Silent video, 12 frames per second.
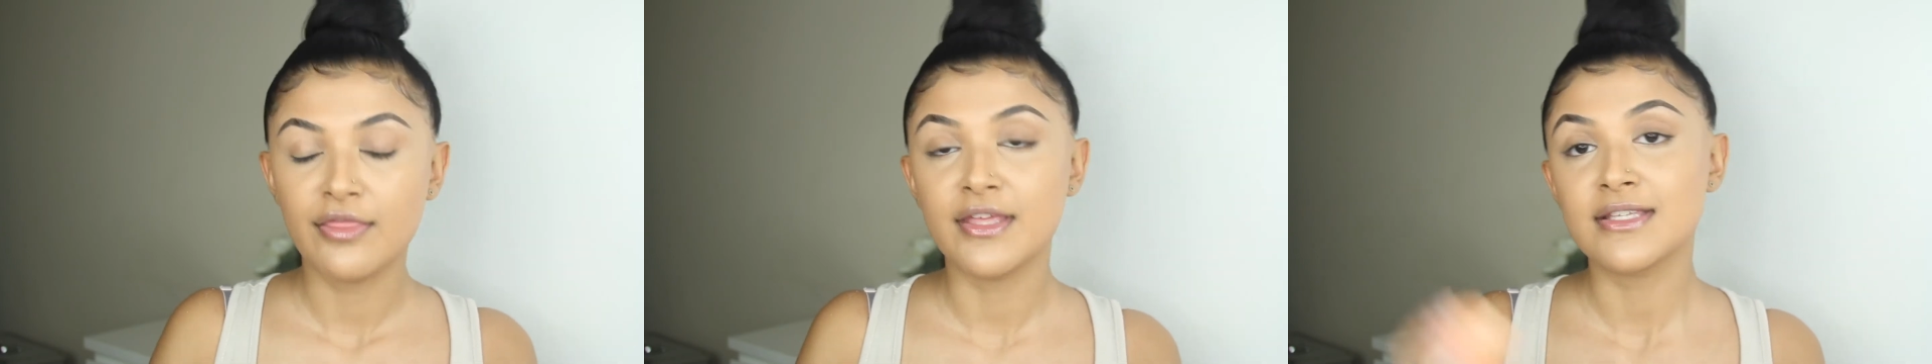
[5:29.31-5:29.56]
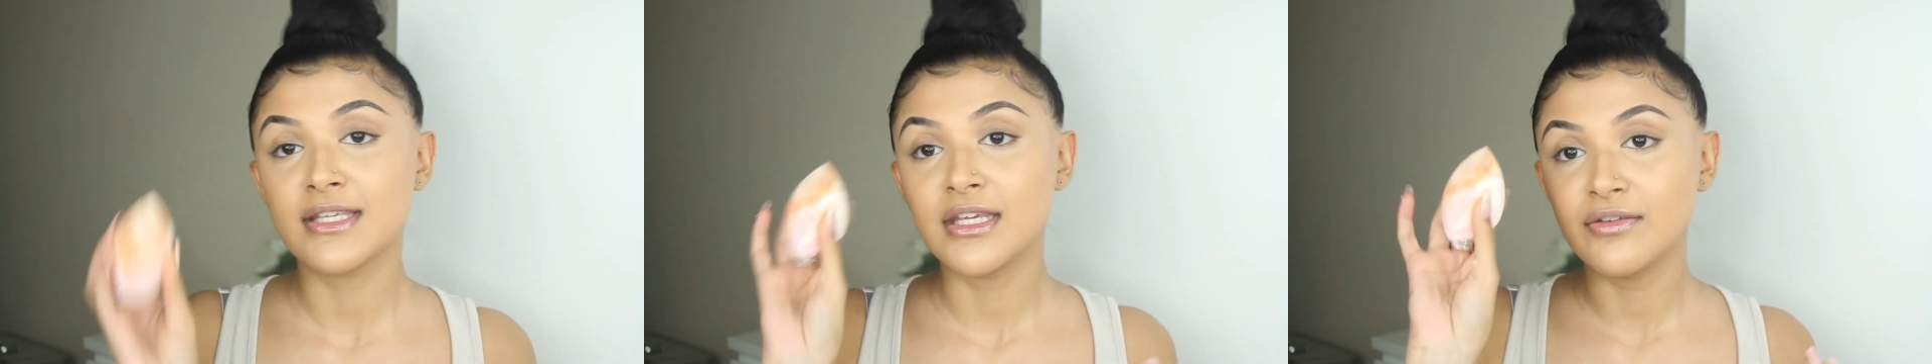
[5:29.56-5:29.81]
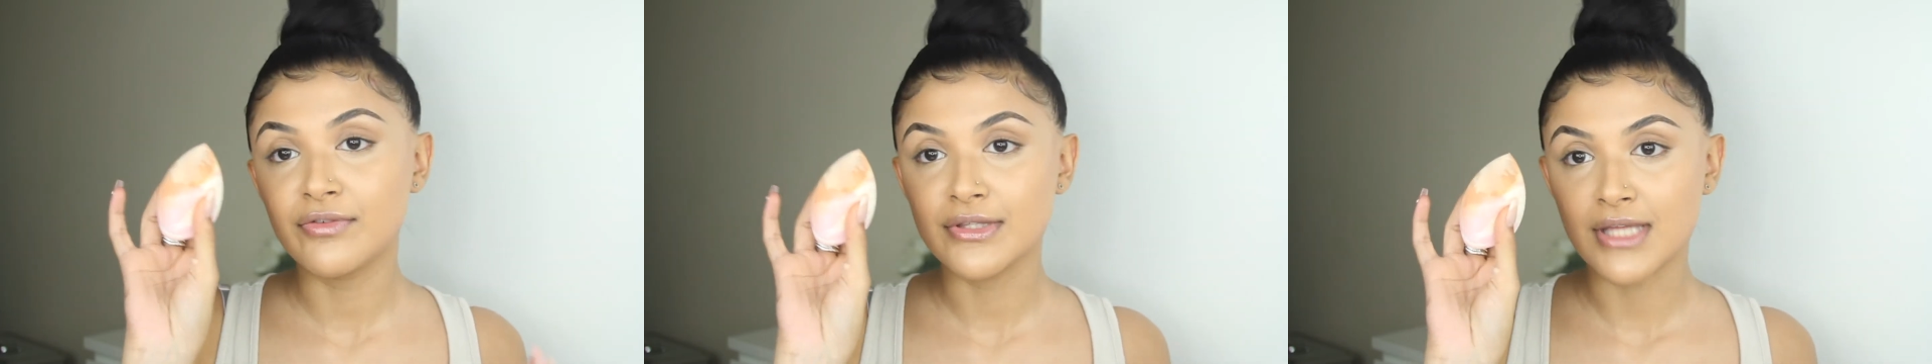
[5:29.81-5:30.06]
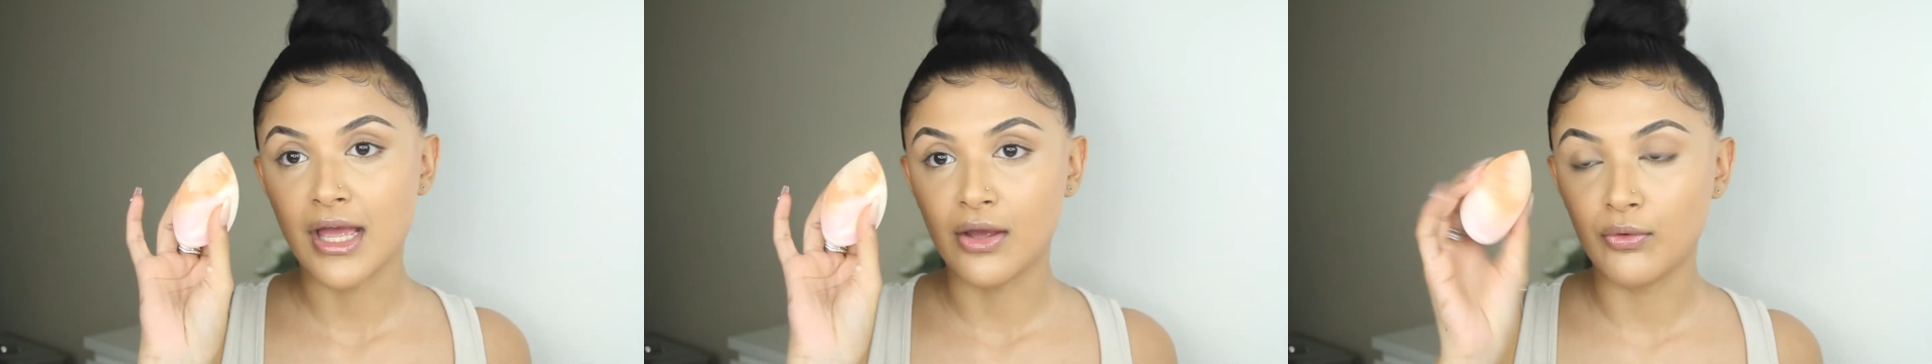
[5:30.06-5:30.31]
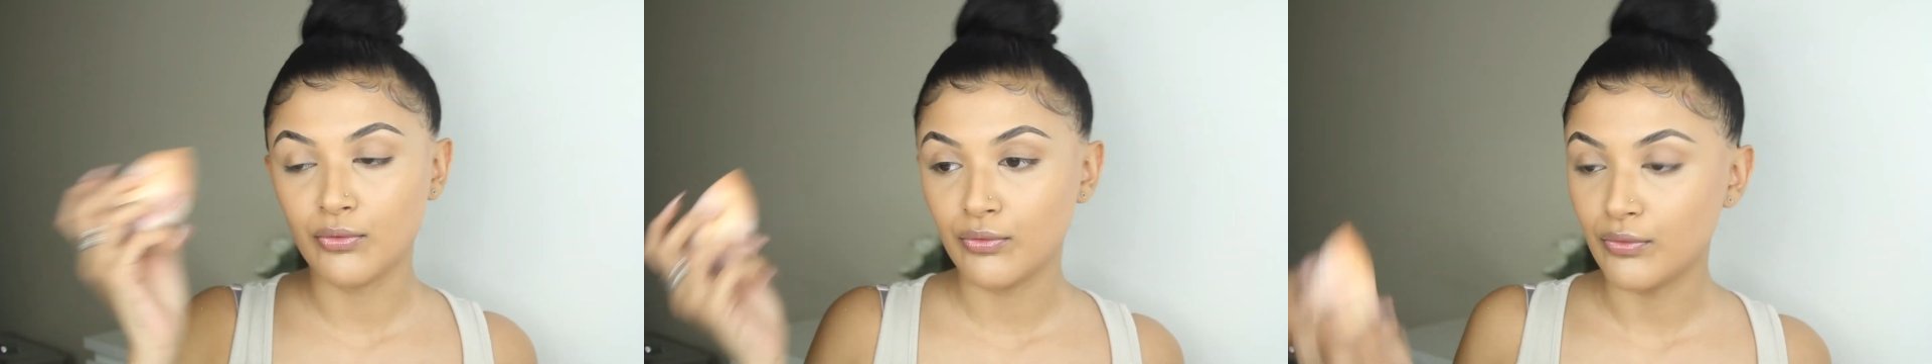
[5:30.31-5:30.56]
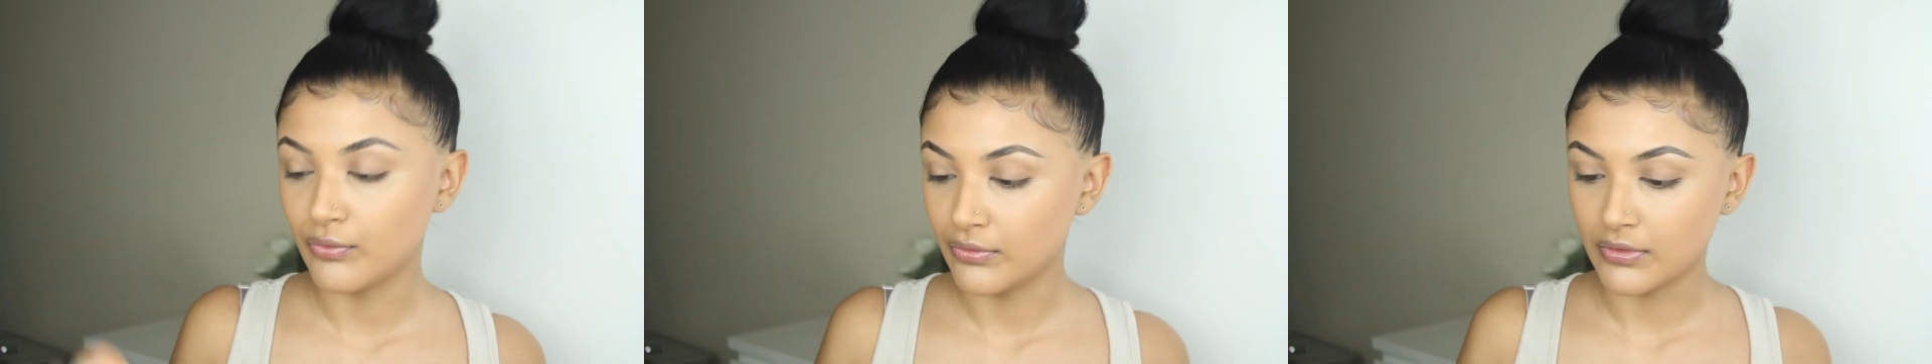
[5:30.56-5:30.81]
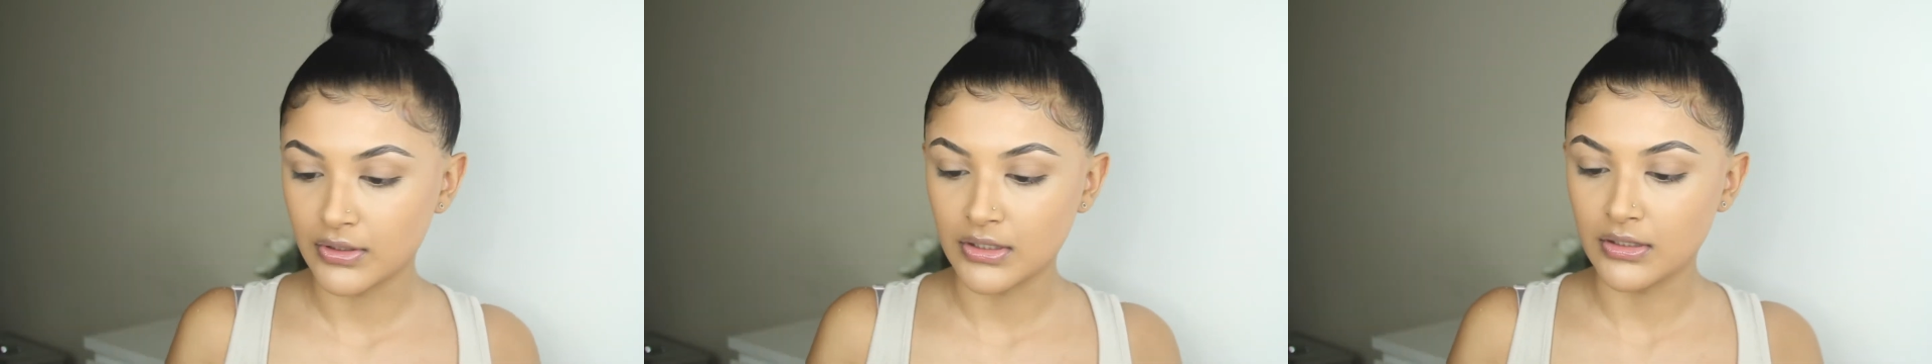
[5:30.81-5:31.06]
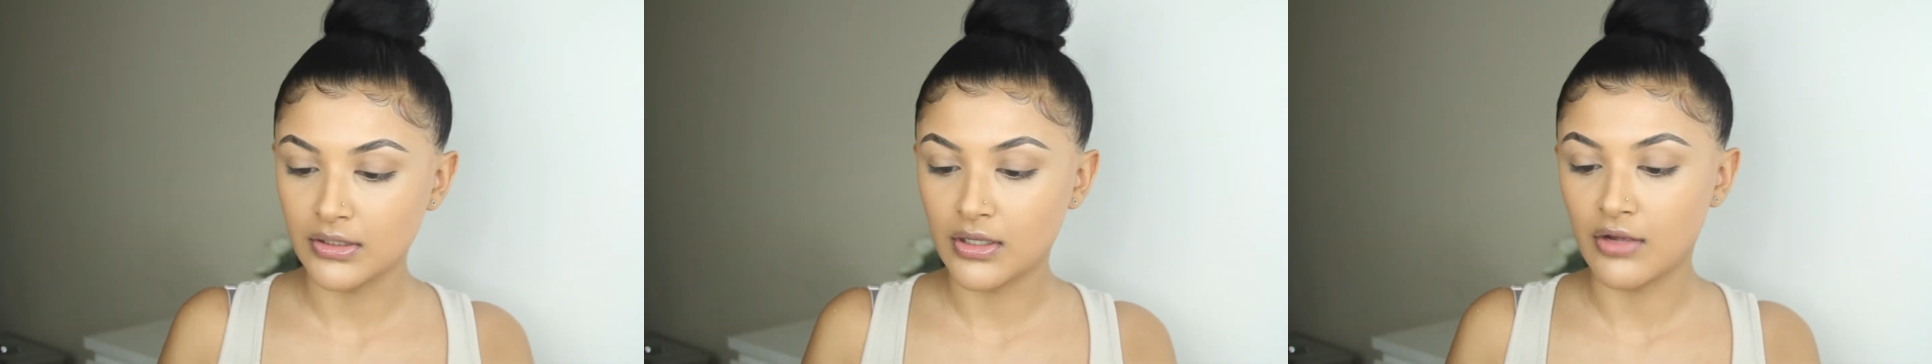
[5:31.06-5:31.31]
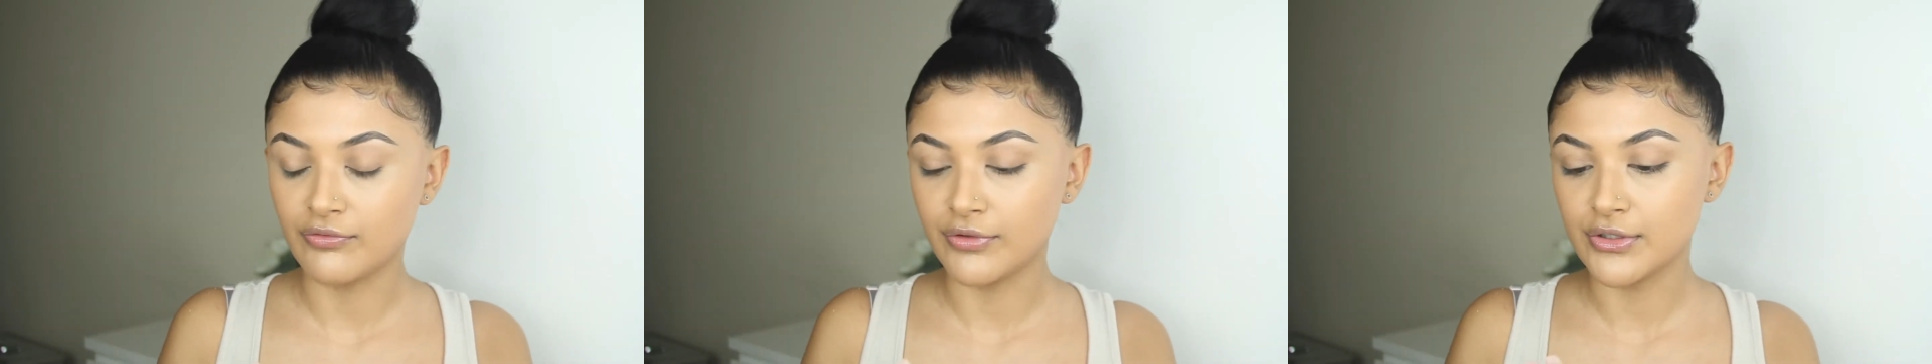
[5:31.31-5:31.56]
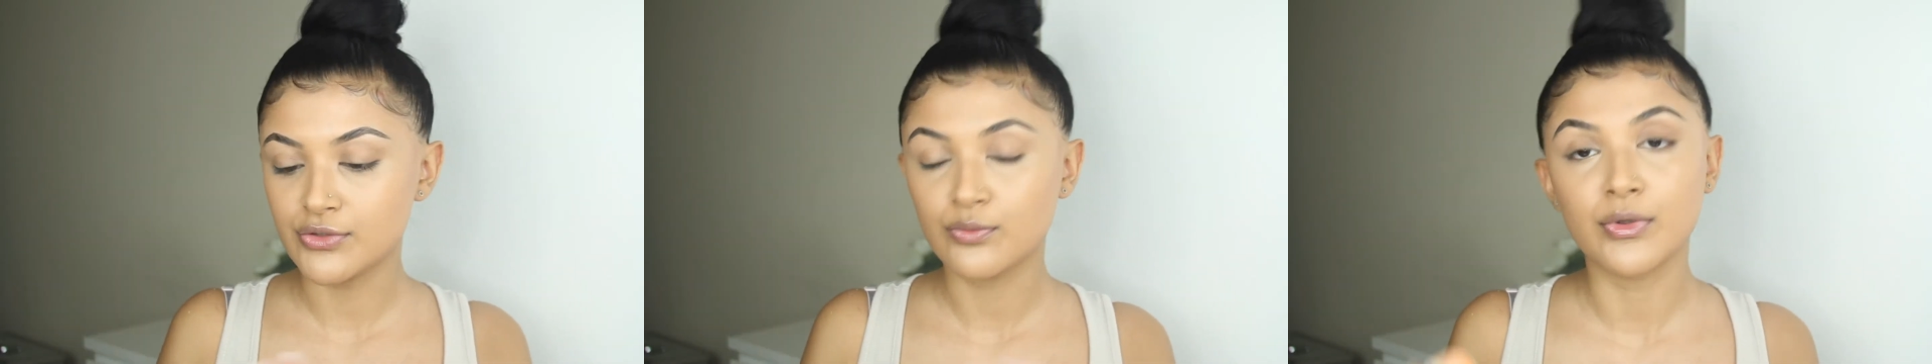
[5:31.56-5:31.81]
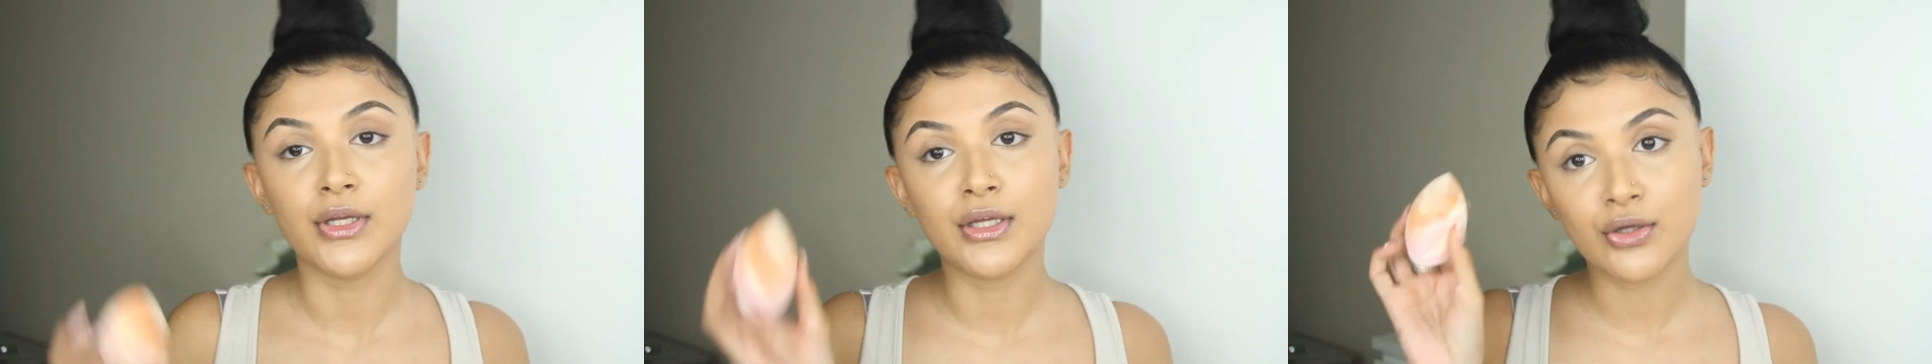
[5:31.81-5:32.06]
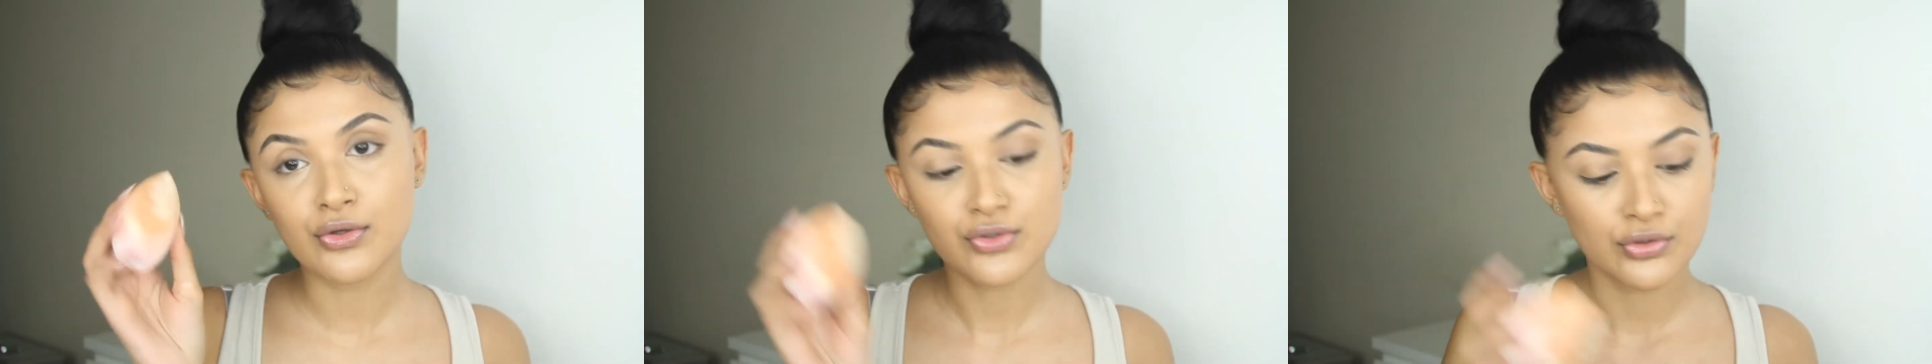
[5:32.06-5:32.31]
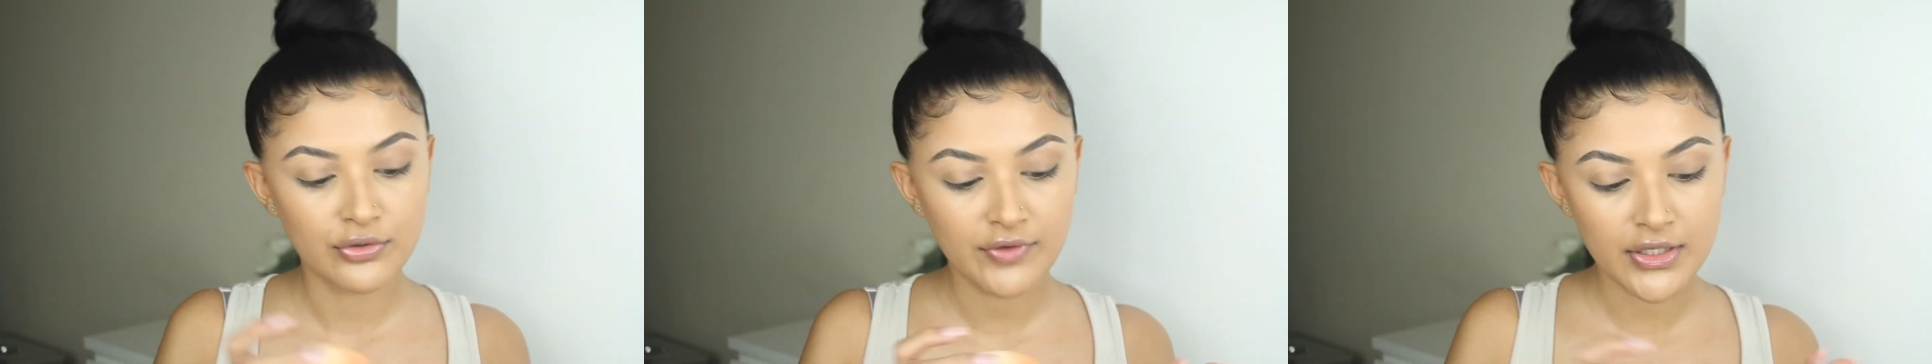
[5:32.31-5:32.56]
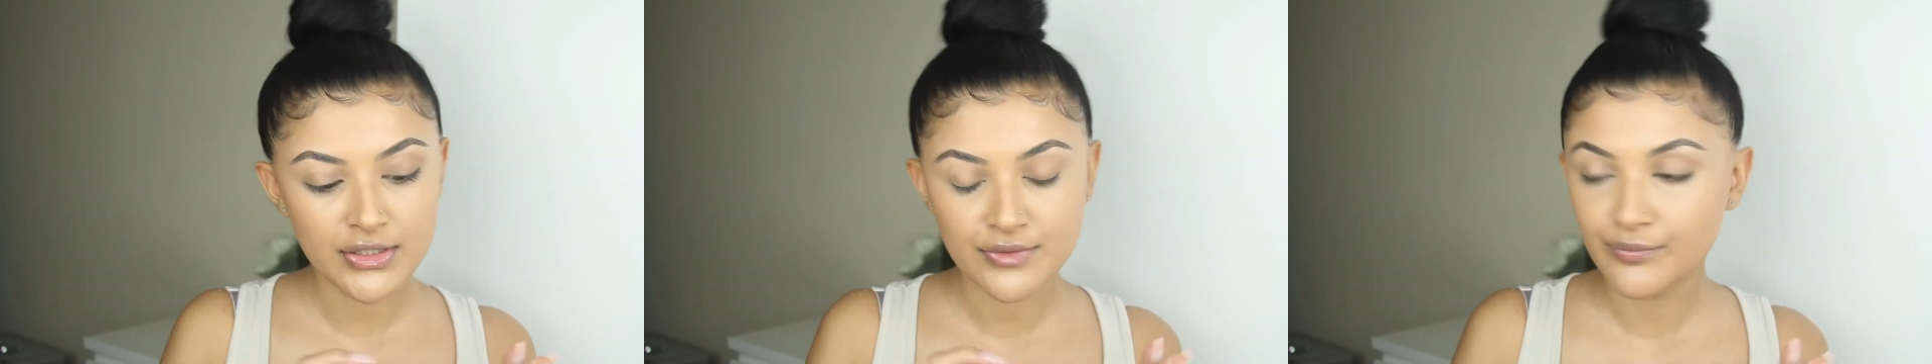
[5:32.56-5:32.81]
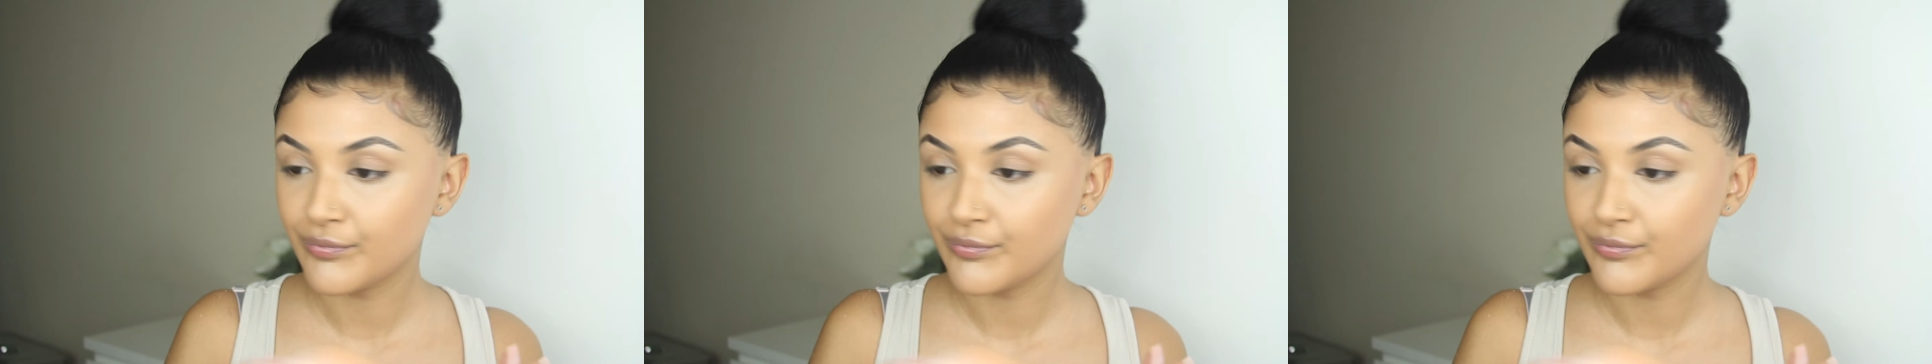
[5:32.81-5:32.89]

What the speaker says: This evens out the coverage when it goes on your face.